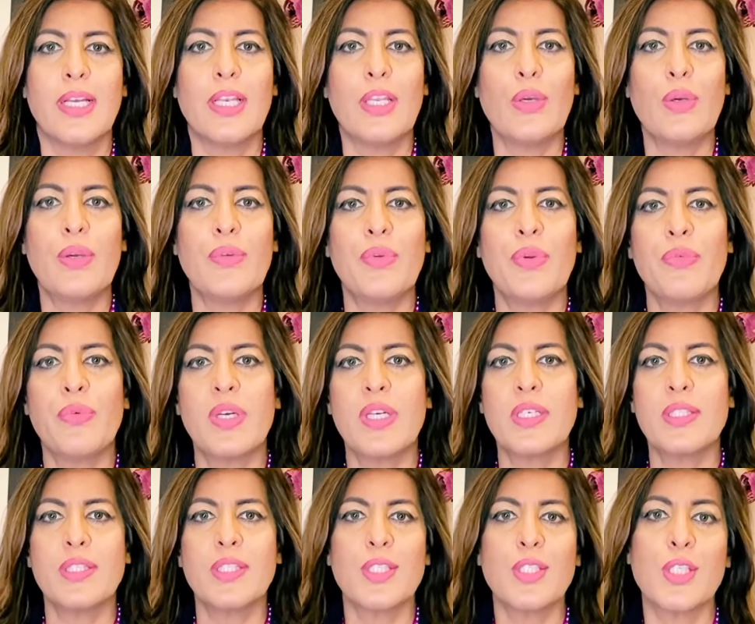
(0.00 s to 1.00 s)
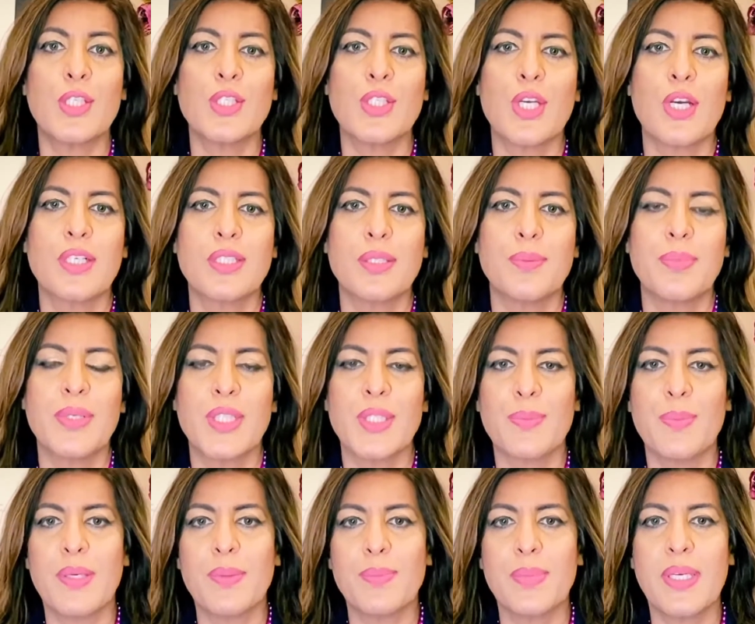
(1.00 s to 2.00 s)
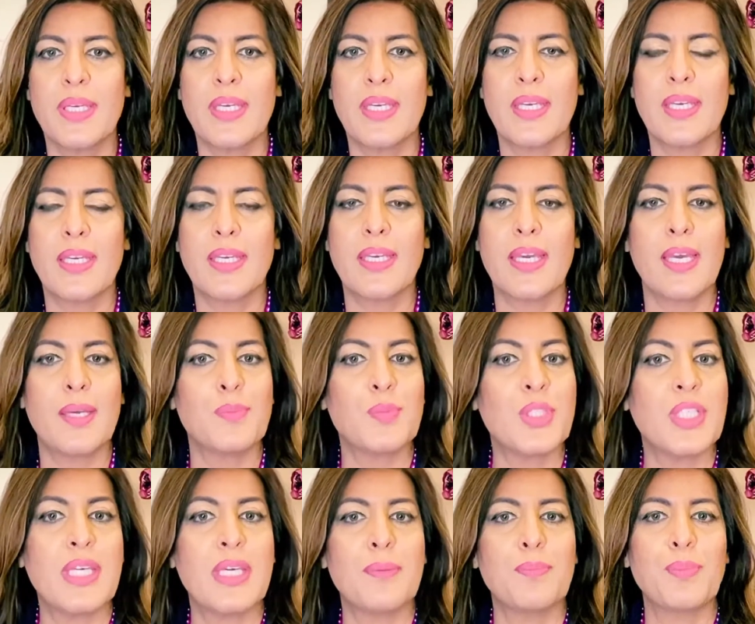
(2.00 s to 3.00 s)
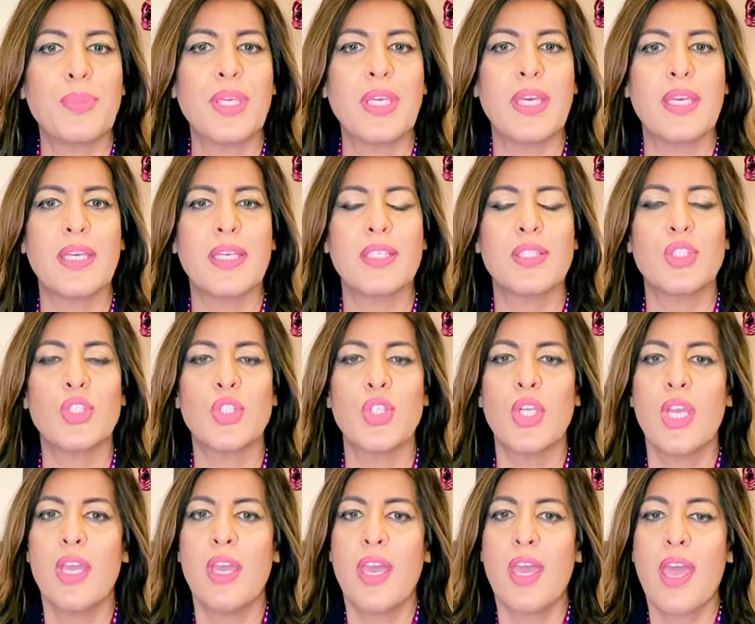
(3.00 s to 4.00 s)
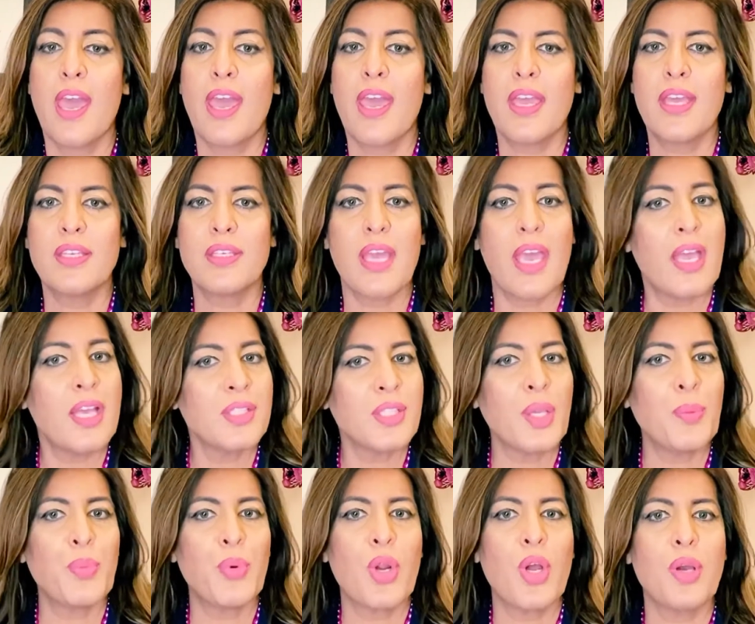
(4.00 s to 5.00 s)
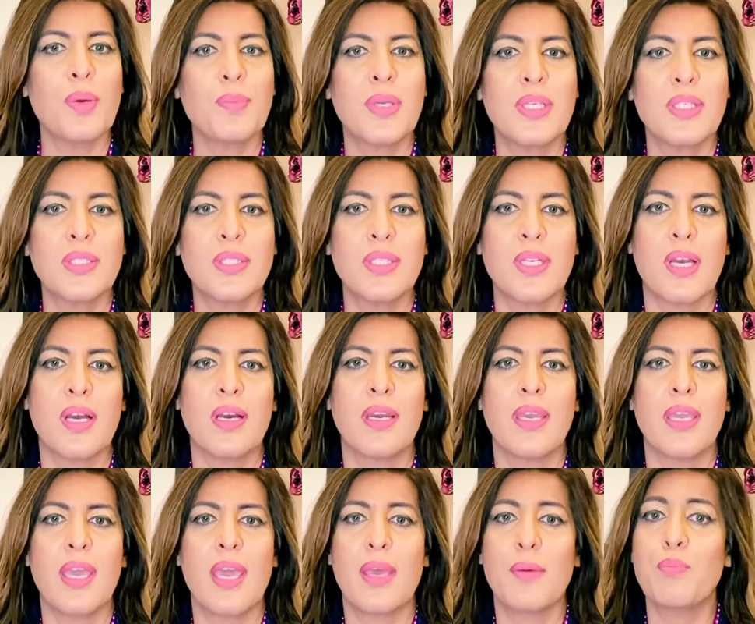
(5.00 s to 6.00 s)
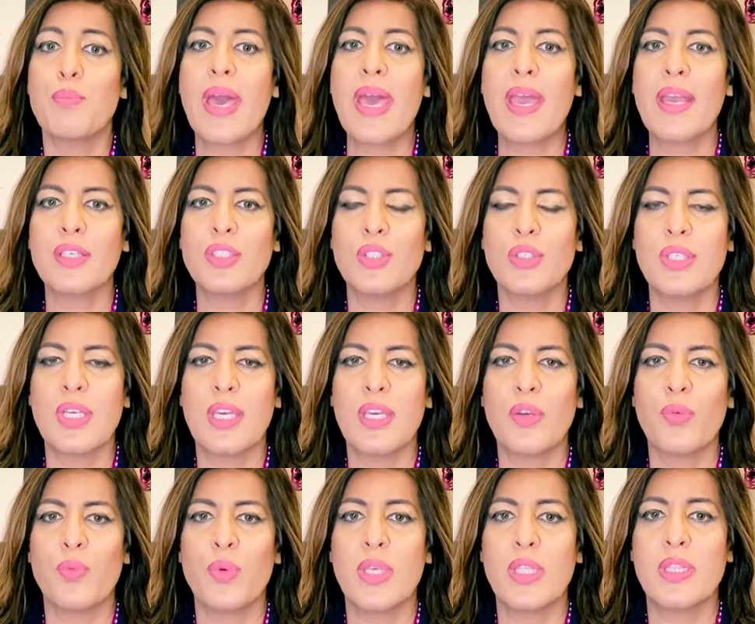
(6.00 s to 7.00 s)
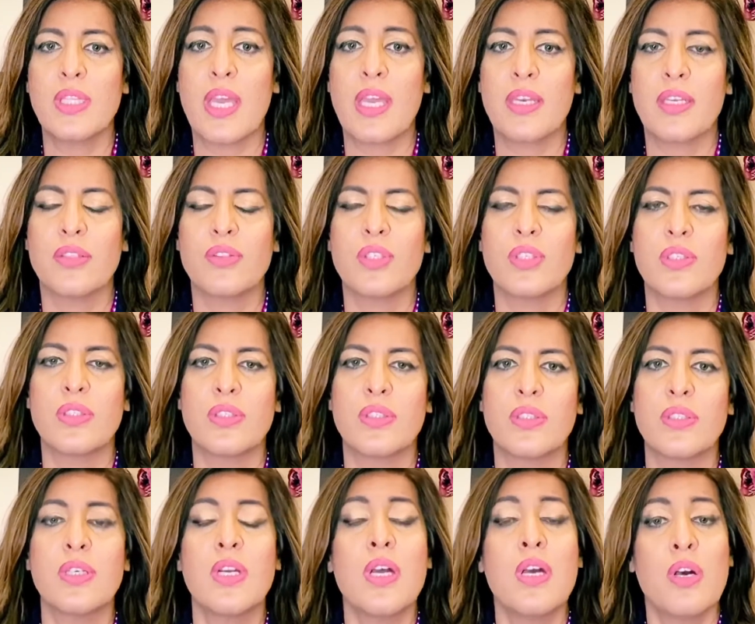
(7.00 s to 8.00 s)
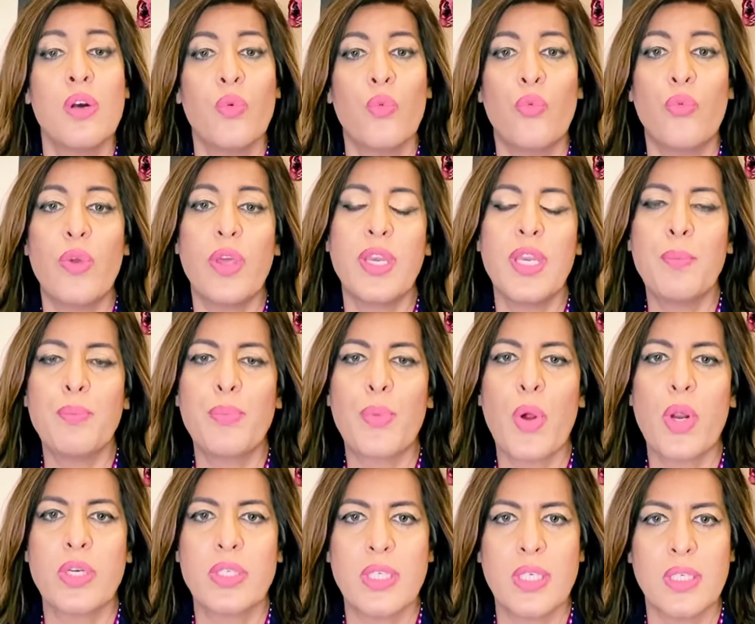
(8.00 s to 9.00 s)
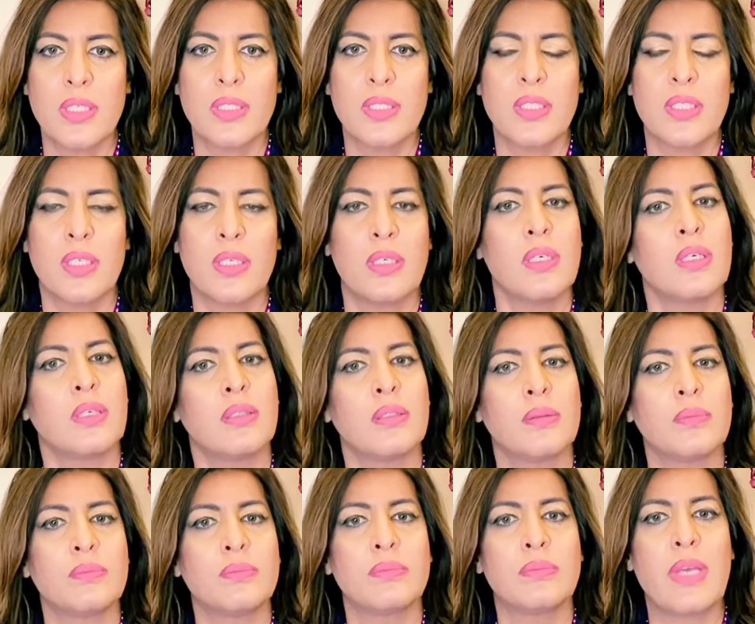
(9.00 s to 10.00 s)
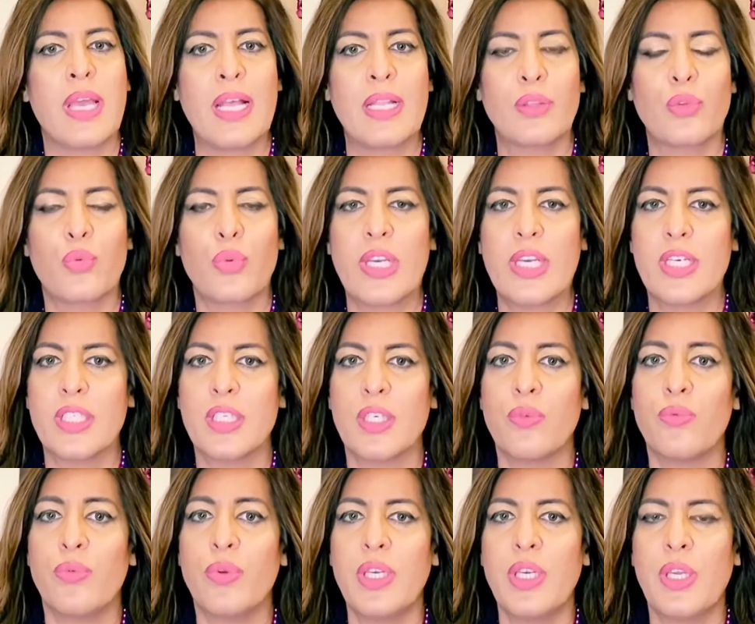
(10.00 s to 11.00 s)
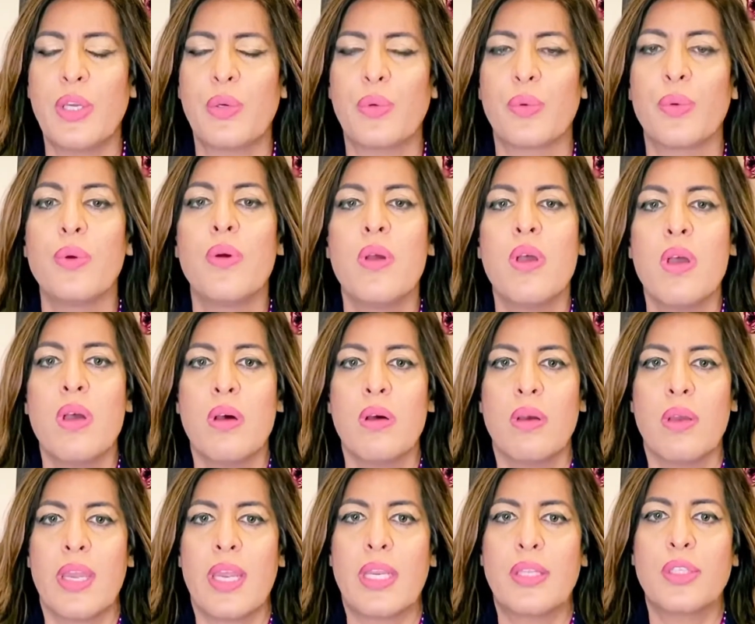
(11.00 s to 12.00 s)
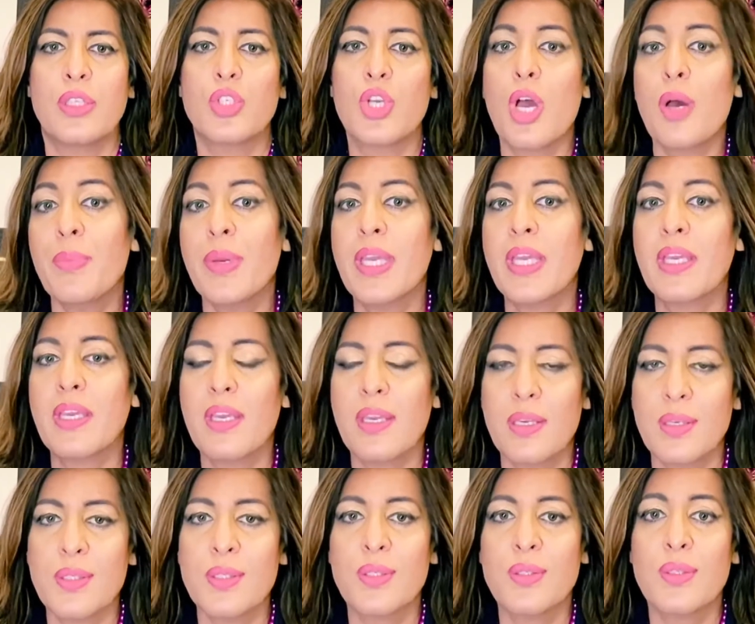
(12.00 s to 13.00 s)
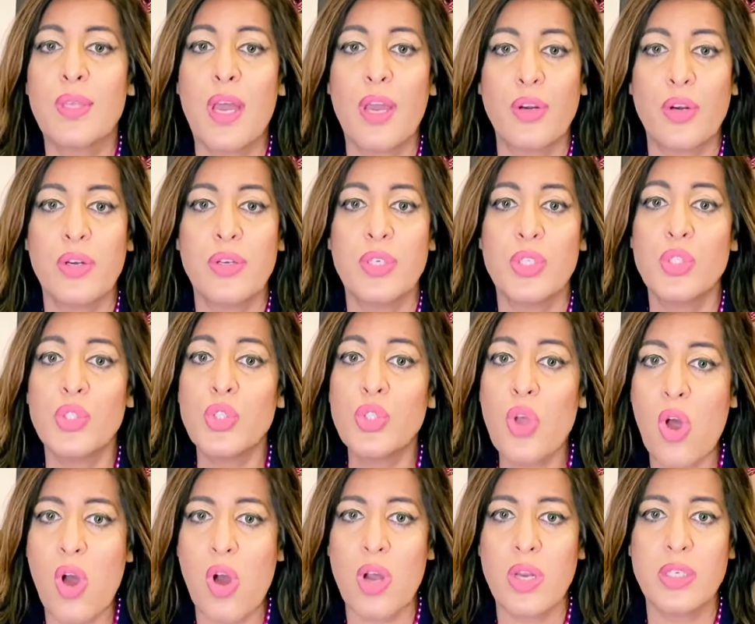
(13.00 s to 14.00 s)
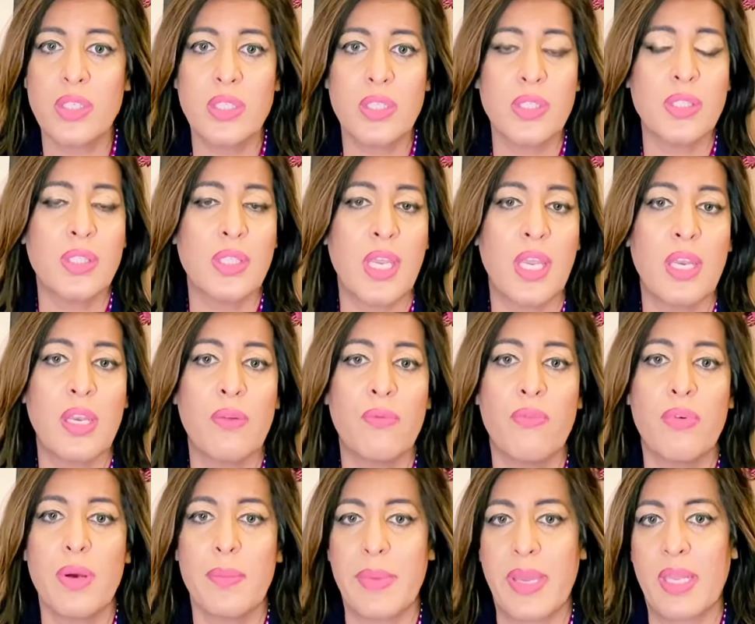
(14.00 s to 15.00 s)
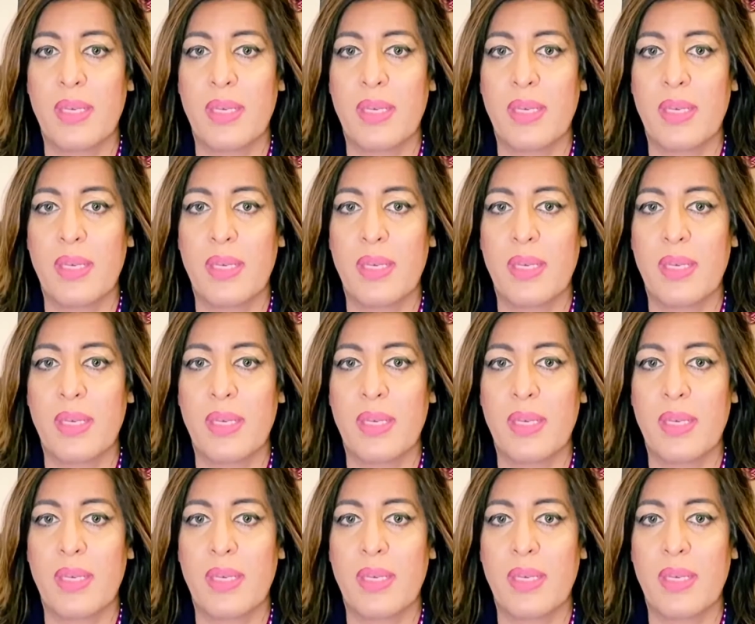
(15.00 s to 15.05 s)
everyone, this is DrBisma MD MPH, and as I promised, I am back today with another very important health related video, and the topic is thyroid disorders in women,